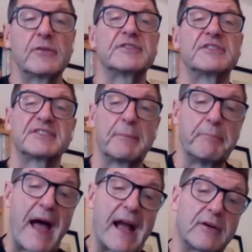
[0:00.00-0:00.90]
So those are just
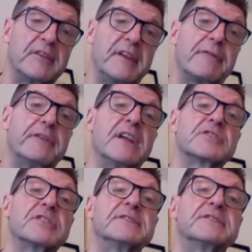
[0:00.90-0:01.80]
some background
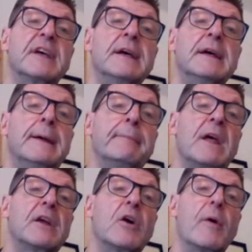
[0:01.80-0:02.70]
definitions.
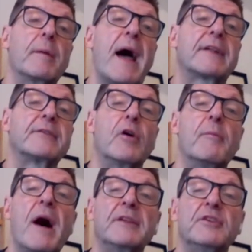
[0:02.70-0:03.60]
Going back to
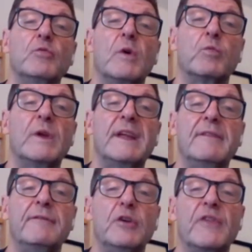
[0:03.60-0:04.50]
remind you what
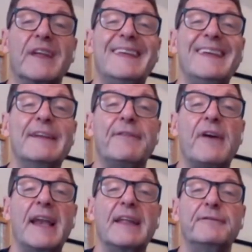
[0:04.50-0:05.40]
we view the key
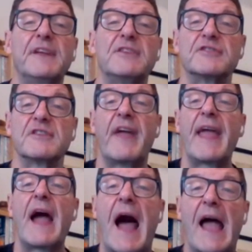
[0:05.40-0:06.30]
defining features of
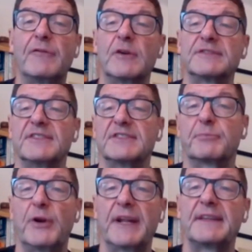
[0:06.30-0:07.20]
AI versus
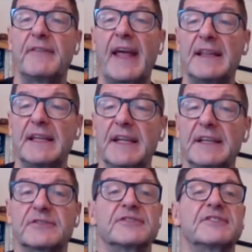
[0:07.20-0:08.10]
predictive
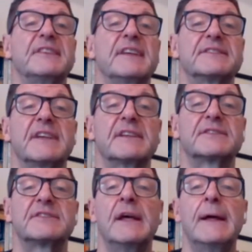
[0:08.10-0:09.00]
analytics or statistics.
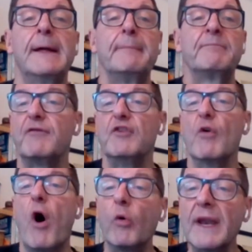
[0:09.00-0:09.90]
If
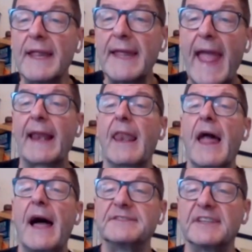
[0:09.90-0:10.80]
you only
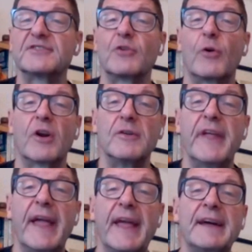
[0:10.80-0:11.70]
analyze historical
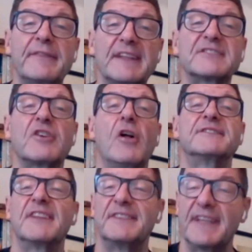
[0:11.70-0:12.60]
data, that's
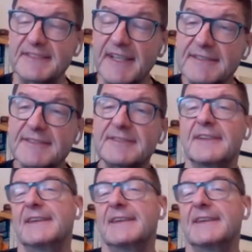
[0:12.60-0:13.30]
called statistics.